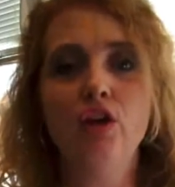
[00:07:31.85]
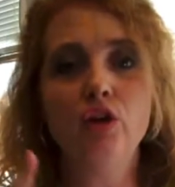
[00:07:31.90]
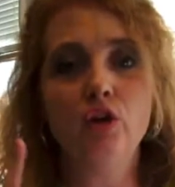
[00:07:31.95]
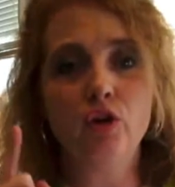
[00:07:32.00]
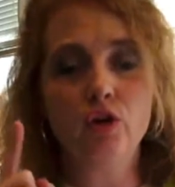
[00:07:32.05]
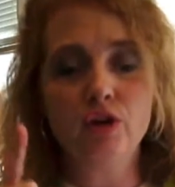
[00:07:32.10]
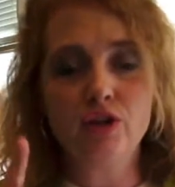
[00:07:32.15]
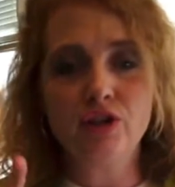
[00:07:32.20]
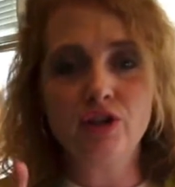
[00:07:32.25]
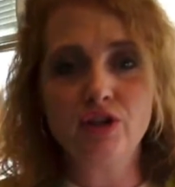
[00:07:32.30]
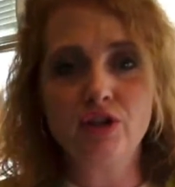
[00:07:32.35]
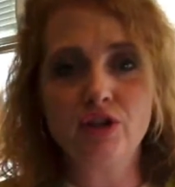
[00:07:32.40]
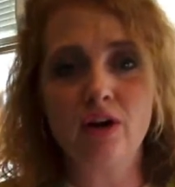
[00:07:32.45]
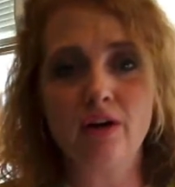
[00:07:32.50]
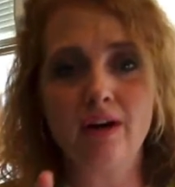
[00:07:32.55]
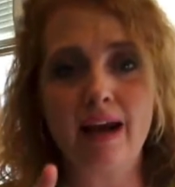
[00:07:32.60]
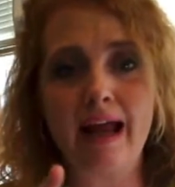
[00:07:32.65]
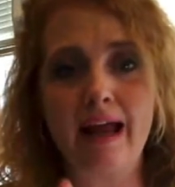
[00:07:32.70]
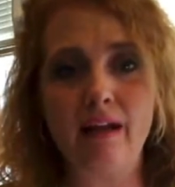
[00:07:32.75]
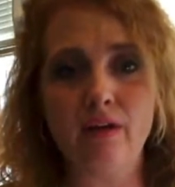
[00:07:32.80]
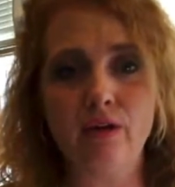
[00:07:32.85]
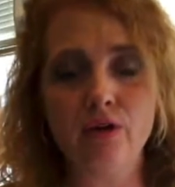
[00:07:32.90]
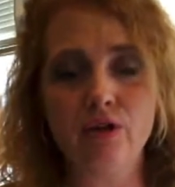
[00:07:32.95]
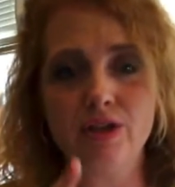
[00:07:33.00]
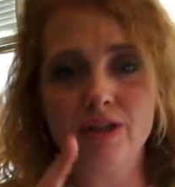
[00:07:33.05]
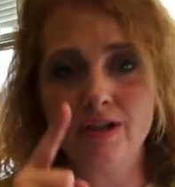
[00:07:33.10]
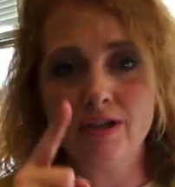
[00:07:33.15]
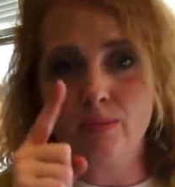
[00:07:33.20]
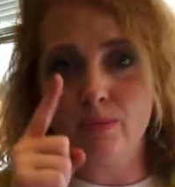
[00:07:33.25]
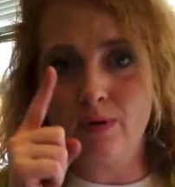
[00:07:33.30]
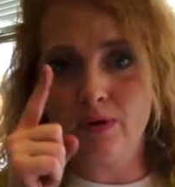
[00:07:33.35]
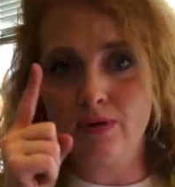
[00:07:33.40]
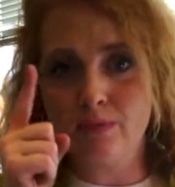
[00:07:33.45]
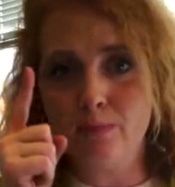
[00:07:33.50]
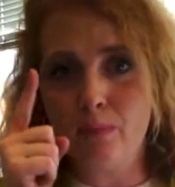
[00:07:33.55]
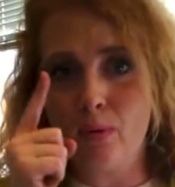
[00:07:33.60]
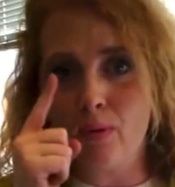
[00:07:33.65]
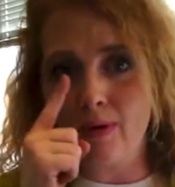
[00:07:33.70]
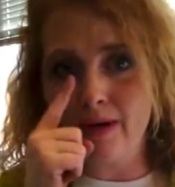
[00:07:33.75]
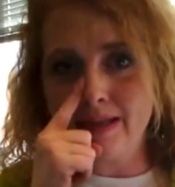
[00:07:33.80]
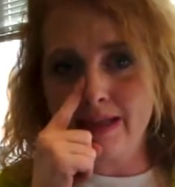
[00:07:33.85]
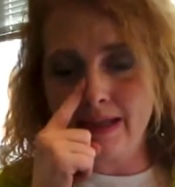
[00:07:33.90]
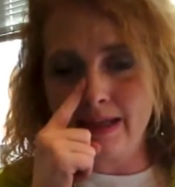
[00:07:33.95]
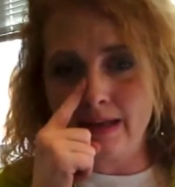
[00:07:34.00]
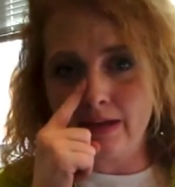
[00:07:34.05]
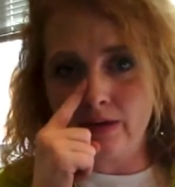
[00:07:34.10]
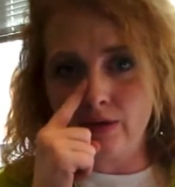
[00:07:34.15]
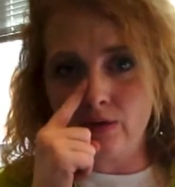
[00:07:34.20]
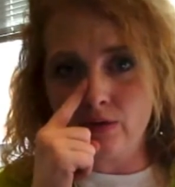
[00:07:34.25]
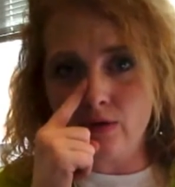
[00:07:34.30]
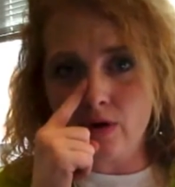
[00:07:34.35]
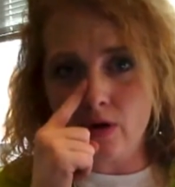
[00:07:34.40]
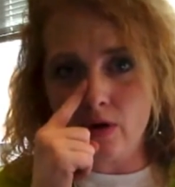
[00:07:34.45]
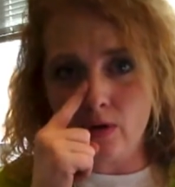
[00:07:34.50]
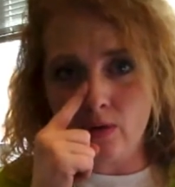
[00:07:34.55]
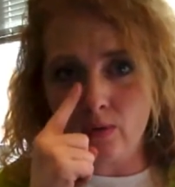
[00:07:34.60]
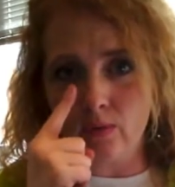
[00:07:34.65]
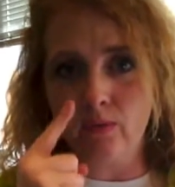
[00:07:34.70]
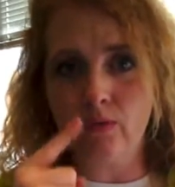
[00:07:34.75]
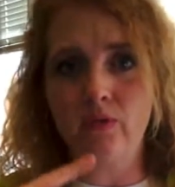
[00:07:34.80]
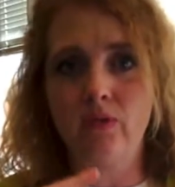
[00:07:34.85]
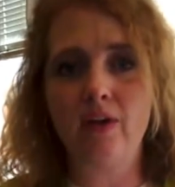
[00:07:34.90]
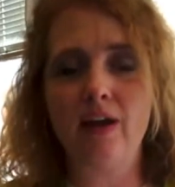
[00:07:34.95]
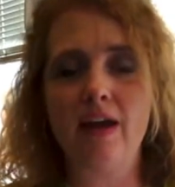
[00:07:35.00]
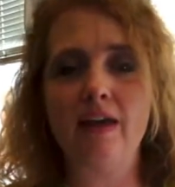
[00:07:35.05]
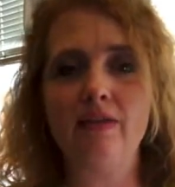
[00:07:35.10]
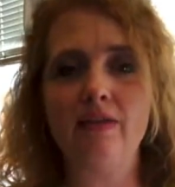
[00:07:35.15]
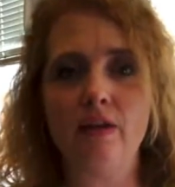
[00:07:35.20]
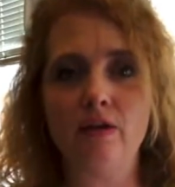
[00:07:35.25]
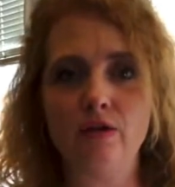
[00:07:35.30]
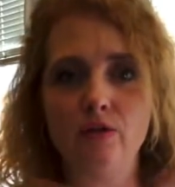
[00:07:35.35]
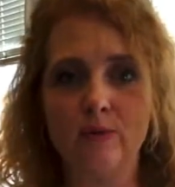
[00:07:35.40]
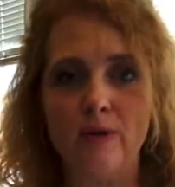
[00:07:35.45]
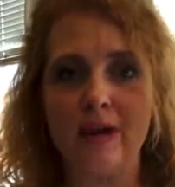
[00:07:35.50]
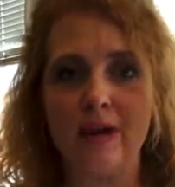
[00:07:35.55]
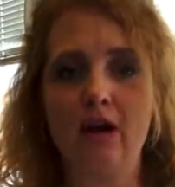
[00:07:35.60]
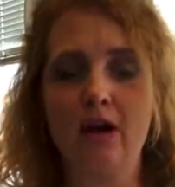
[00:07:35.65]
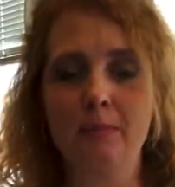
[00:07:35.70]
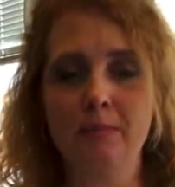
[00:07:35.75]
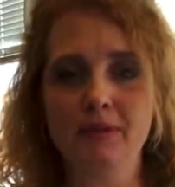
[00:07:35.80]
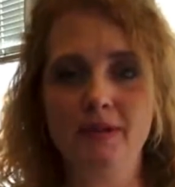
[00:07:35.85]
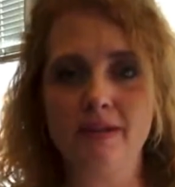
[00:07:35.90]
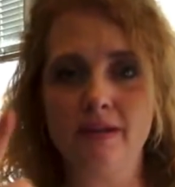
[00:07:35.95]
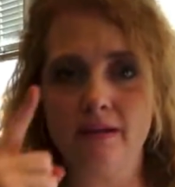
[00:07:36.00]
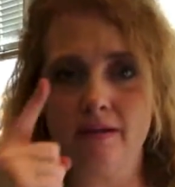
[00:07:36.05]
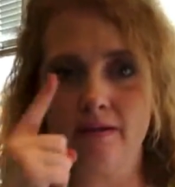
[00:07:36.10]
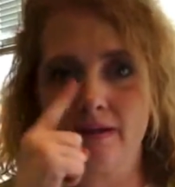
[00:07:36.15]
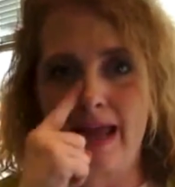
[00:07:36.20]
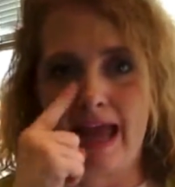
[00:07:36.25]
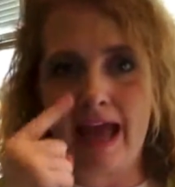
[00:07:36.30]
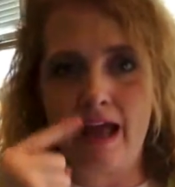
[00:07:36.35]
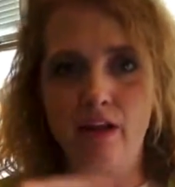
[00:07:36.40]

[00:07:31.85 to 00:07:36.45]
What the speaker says: You're going to start allergies with pointing at your nose and then doing opposite.